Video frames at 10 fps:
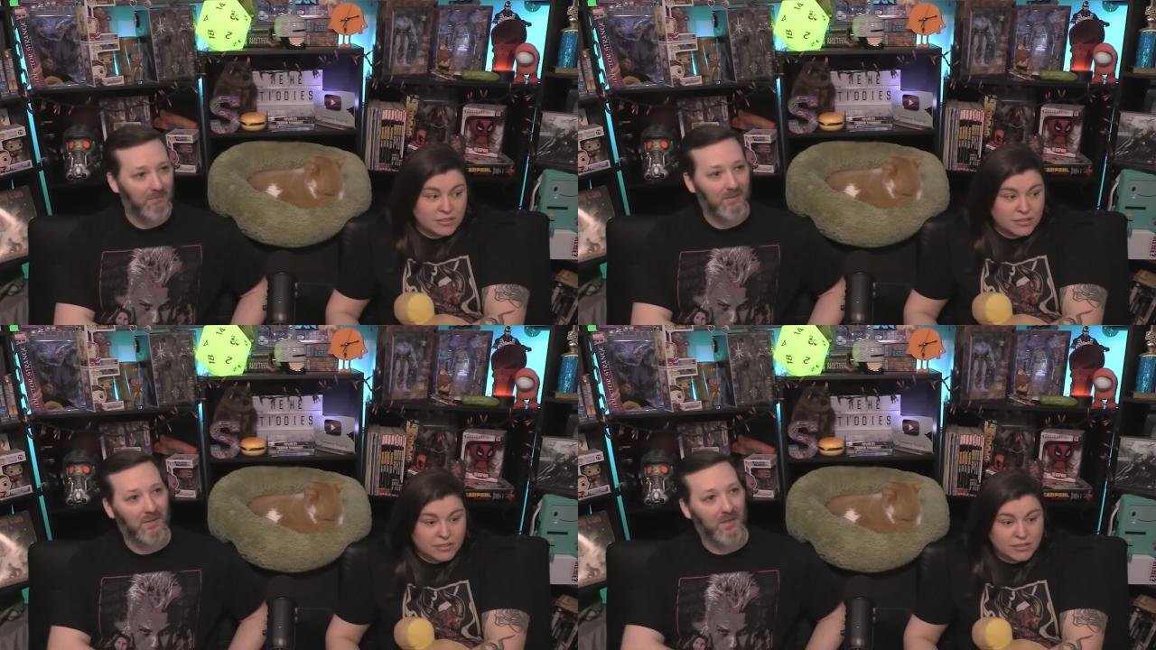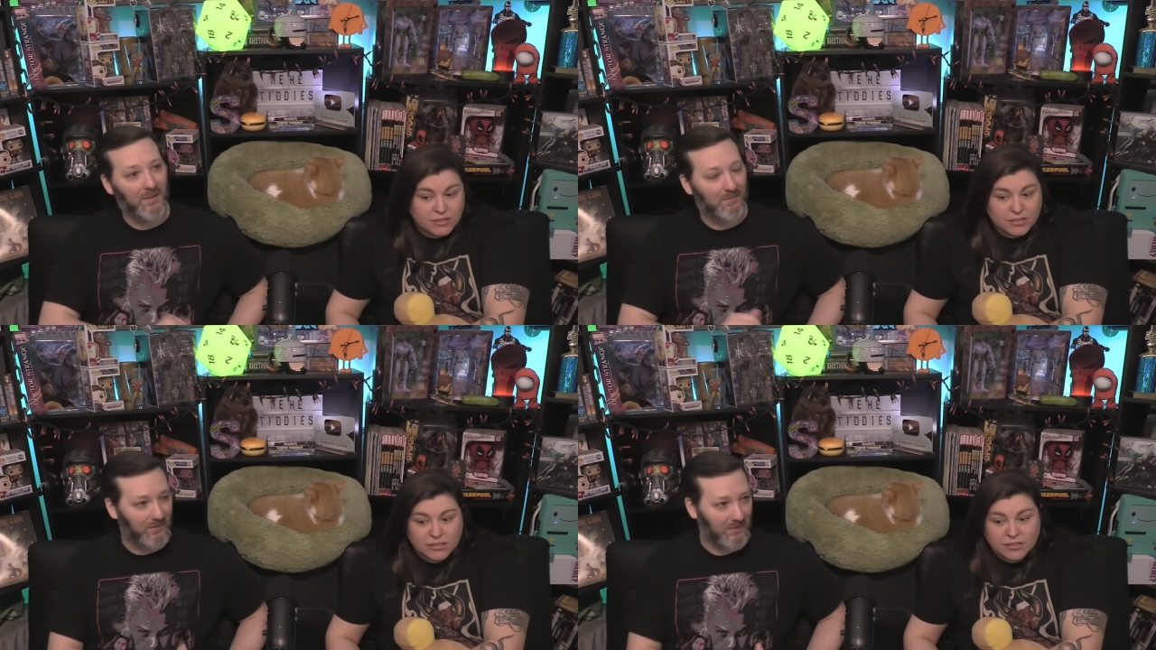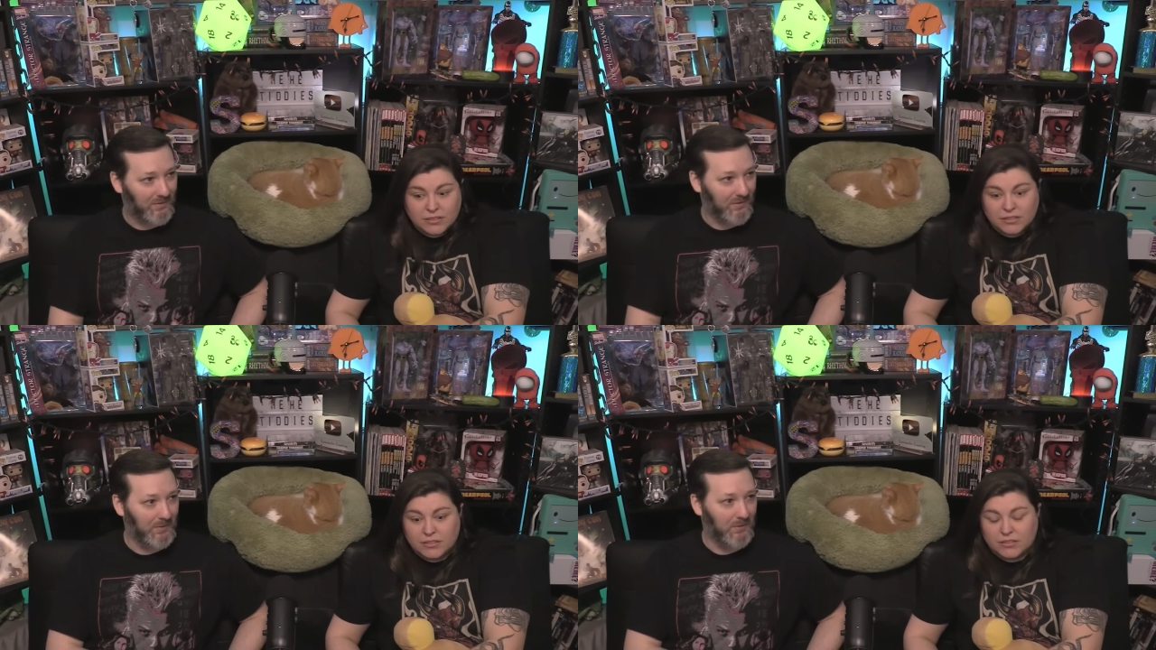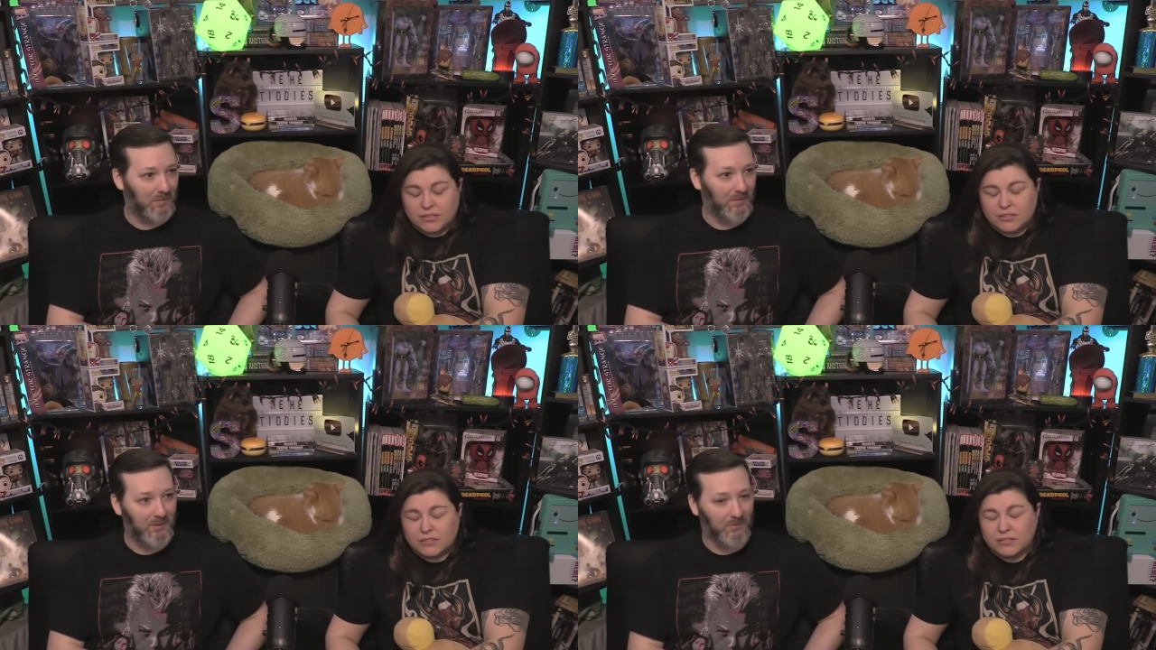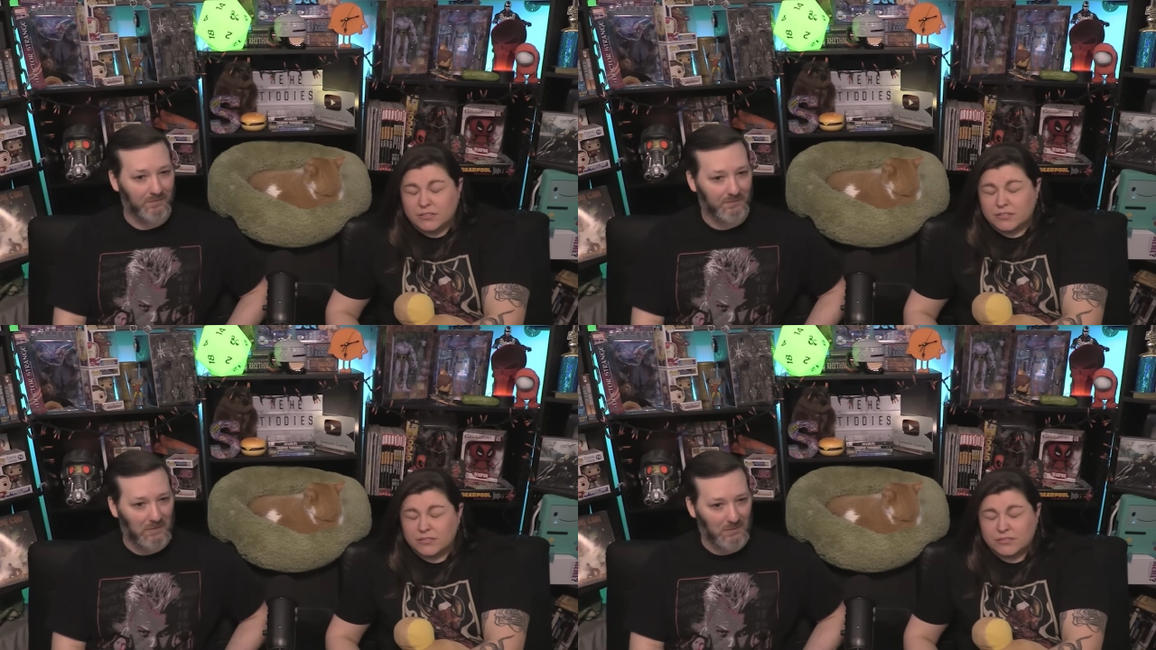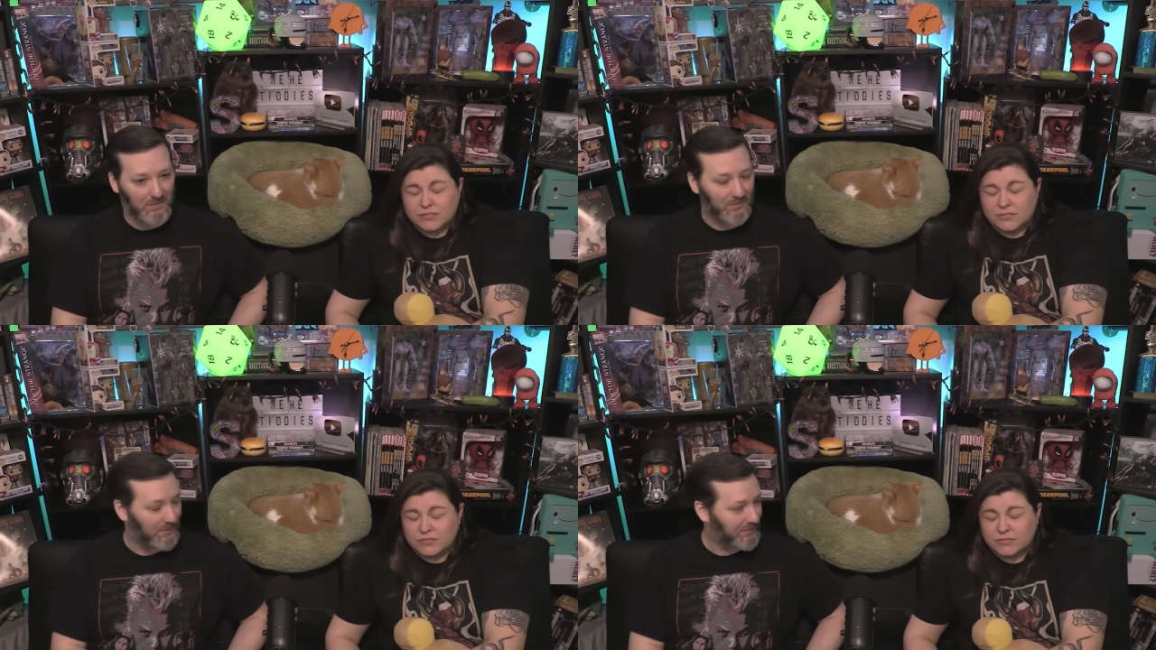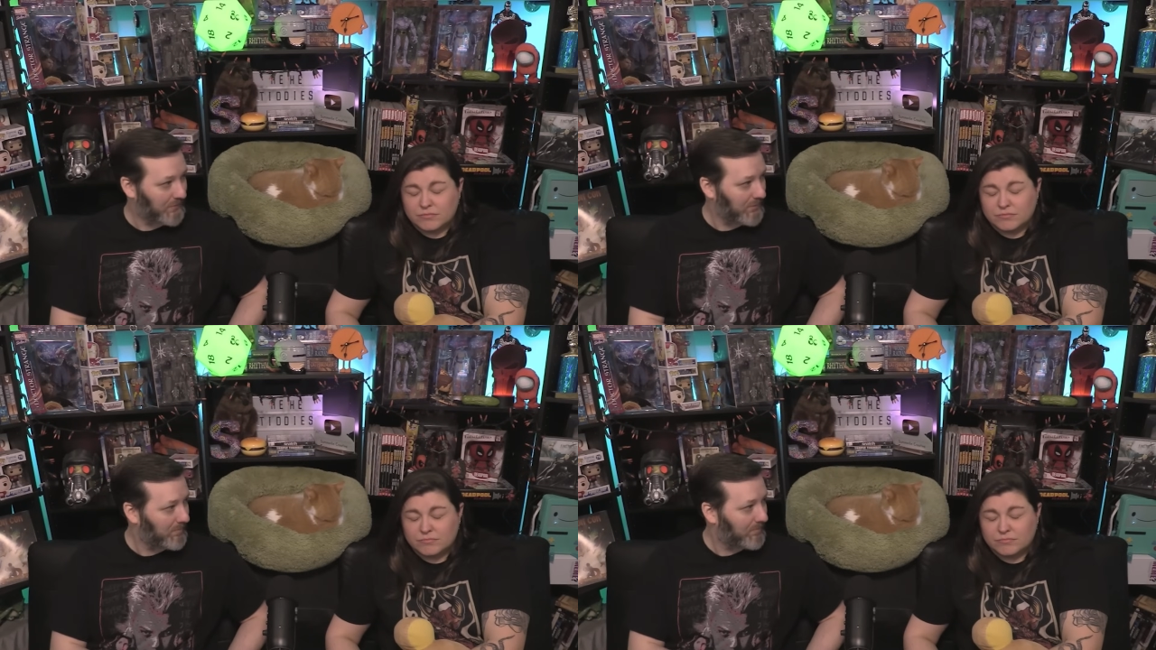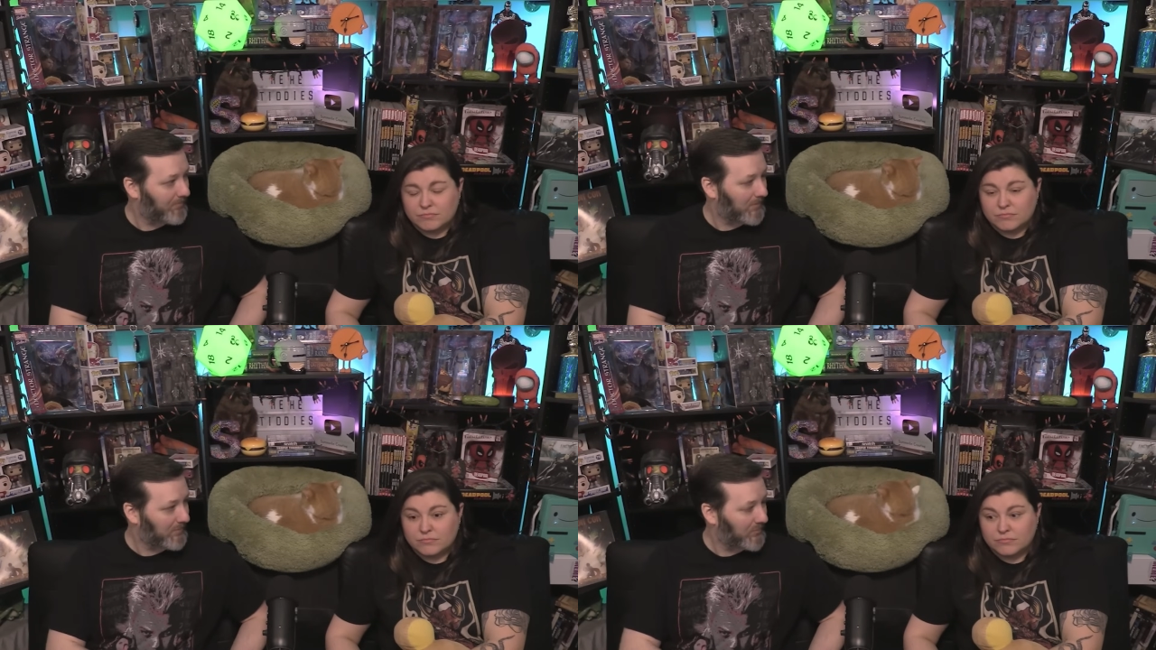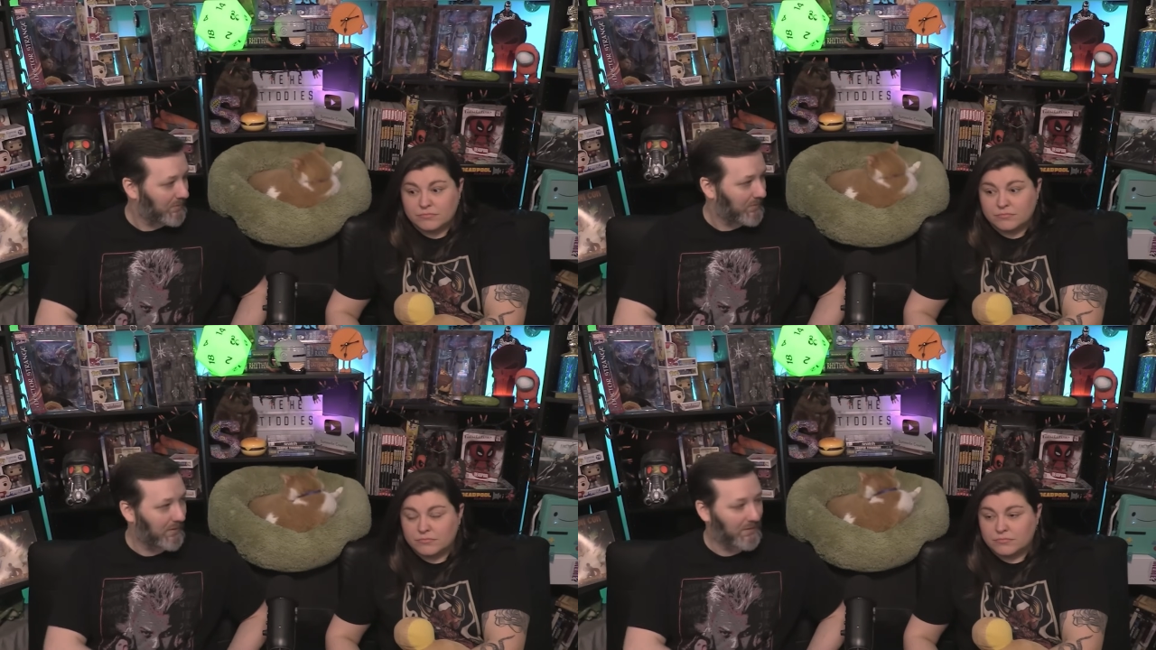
Speaker 1: and that affected him, and he was falling asleep, like, between takes.